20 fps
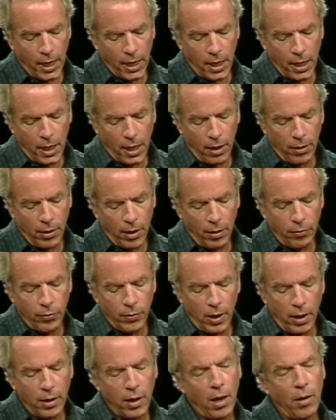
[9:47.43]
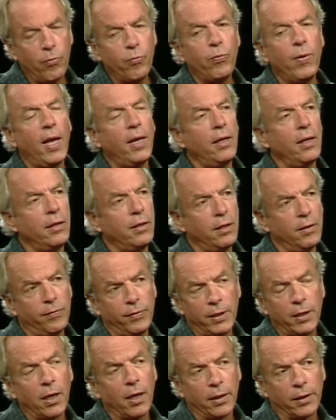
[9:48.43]
A
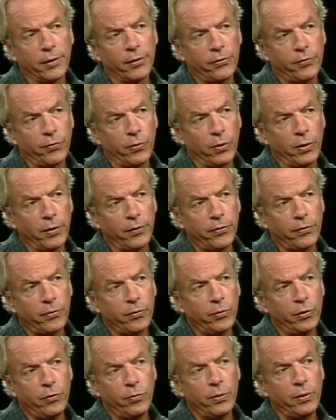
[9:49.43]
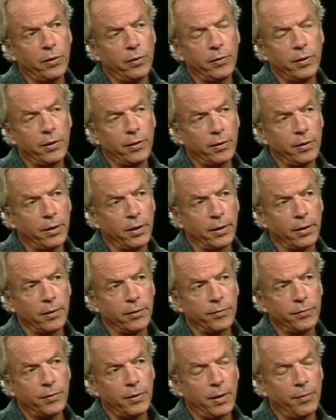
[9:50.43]
relatively honest voice, which we don't hear a
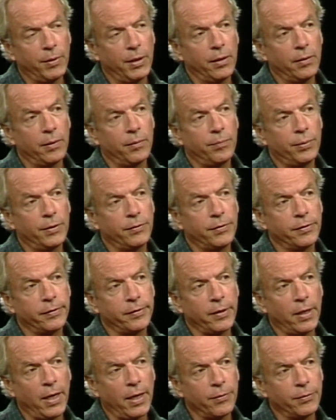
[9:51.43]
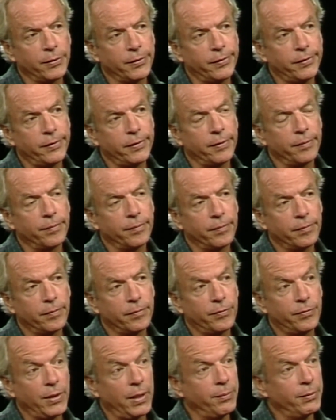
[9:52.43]
lot of. I mean, Princess Di was
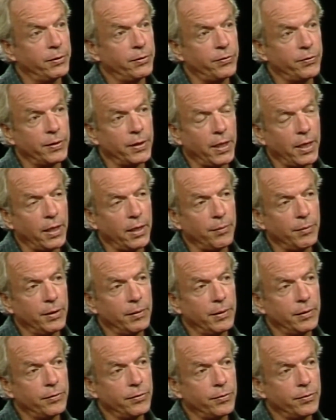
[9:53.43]
famous for that. I mean,